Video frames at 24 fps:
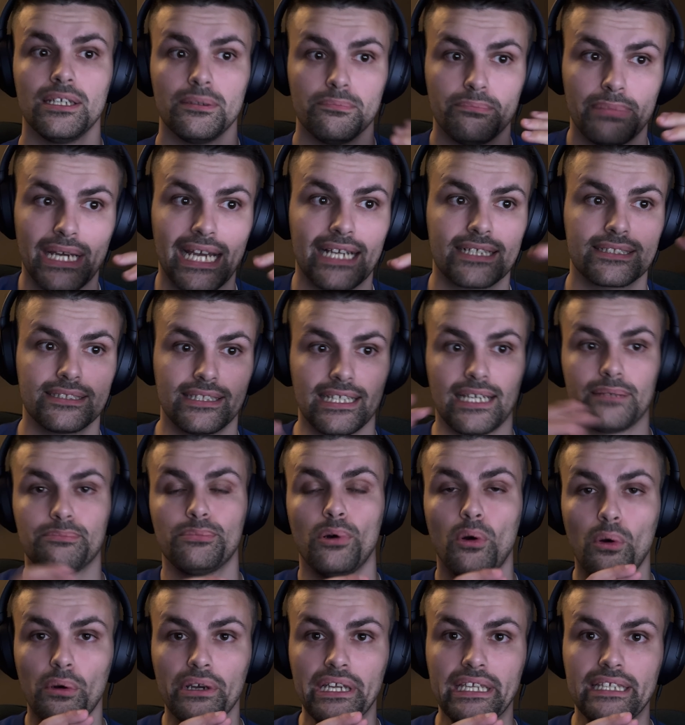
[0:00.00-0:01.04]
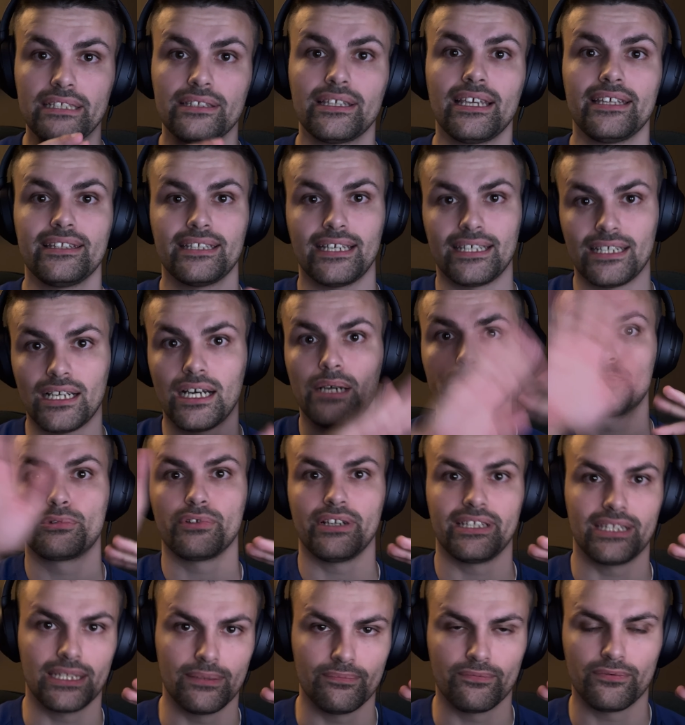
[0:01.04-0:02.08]
back to that point and then
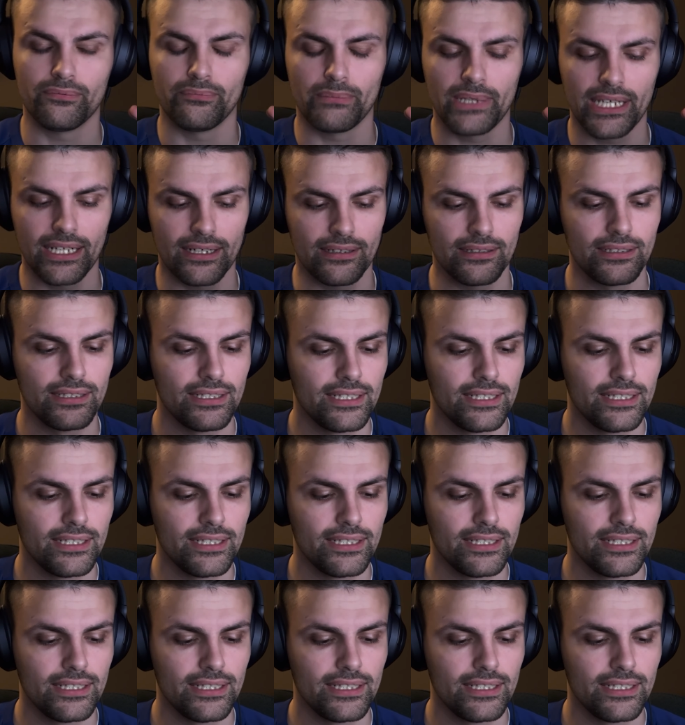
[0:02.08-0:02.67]
upgrade them from there.